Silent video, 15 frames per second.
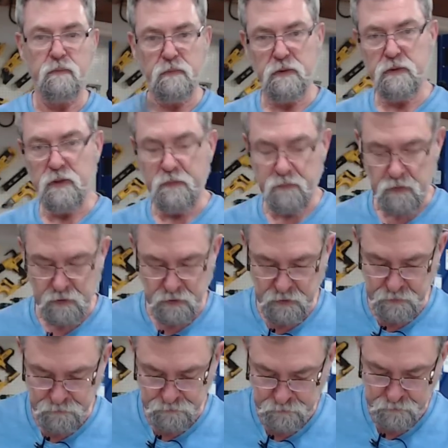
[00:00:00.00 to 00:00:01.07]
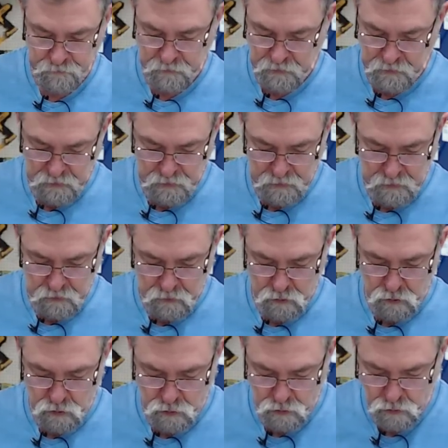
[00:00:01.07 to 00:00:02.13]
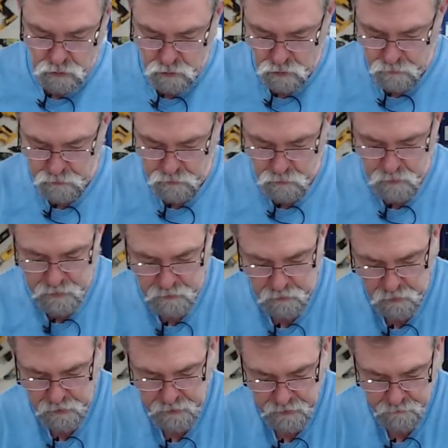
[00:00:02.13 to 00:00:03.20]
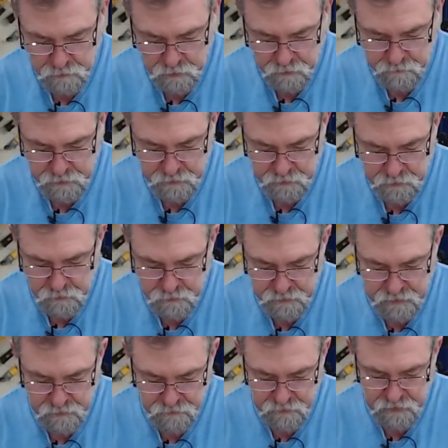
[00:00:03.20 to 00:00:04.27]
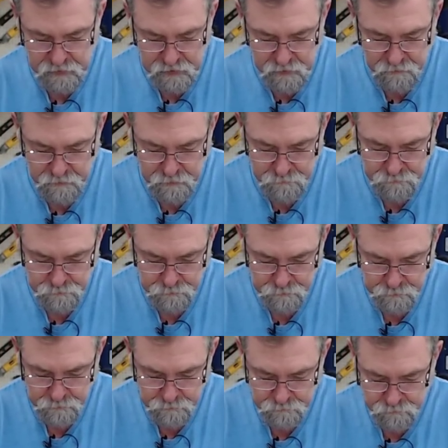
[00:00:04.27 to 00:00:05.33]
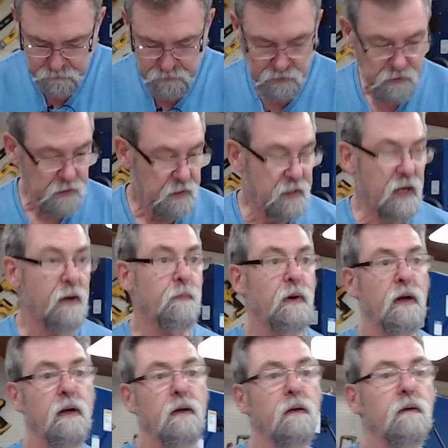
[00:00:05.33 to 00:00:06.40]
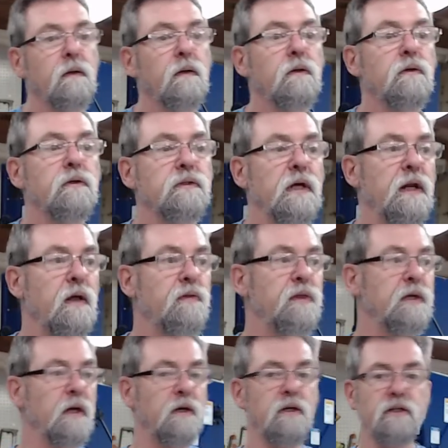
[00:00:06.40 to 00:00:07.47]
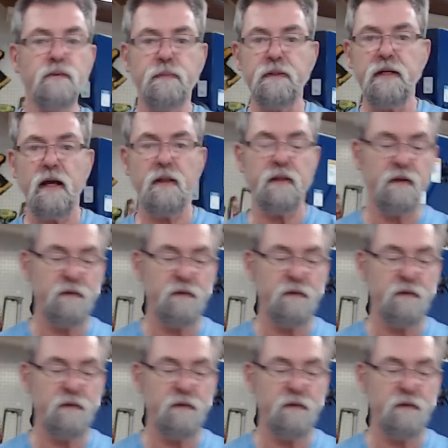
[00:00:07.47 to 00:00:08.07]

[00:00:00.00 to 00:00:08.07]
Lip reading: which I've got here, to square a line up. Now I'm going to go and get the other camera because I don't think I need to be down